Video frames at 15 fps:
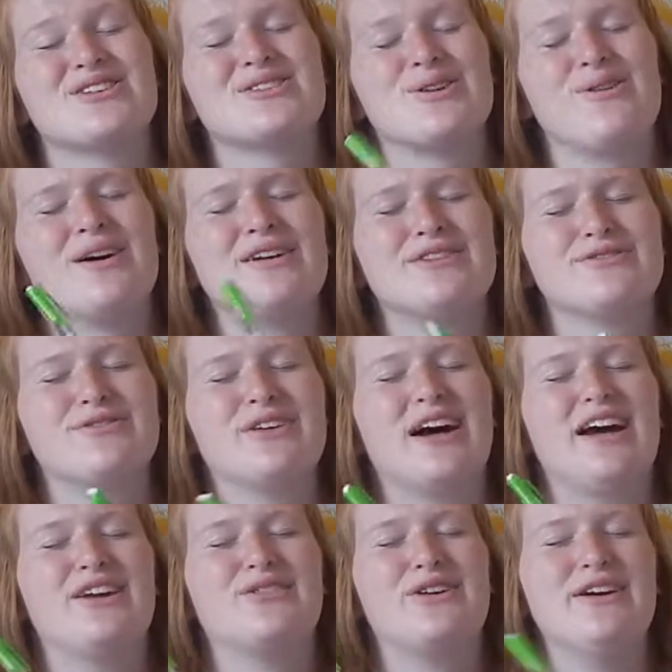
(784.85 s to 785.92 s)
so hard to
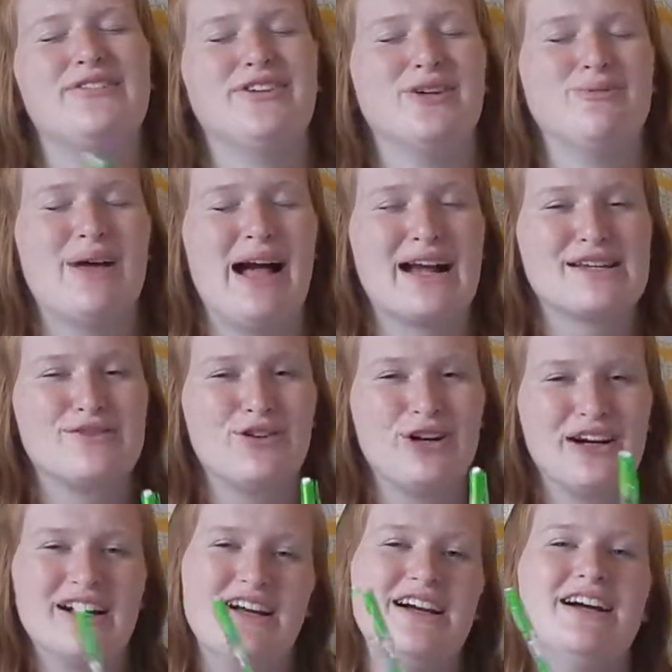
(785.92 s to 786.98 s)
find refill packs
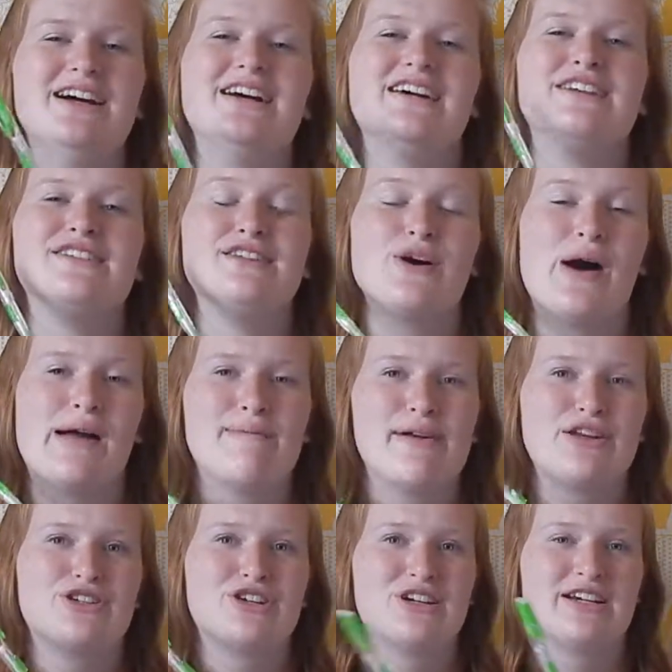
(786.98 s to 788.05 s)
for. So I
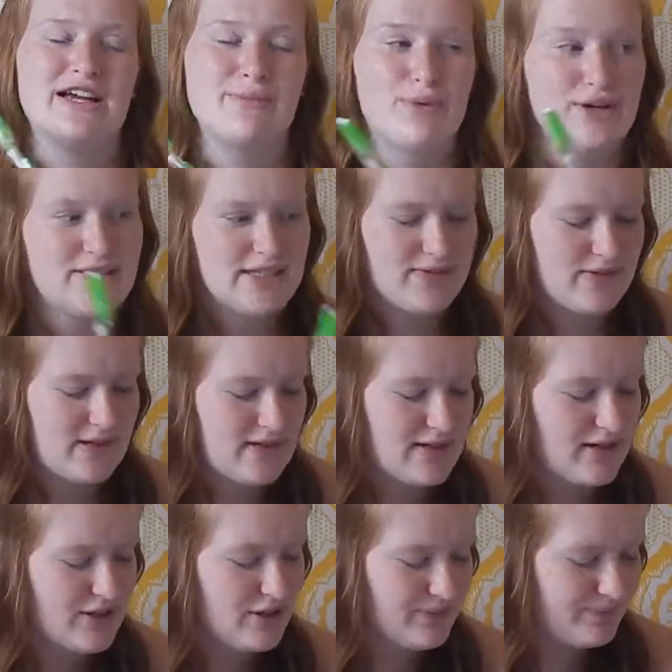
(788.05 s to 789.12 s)
made sure to get 0.7 this year.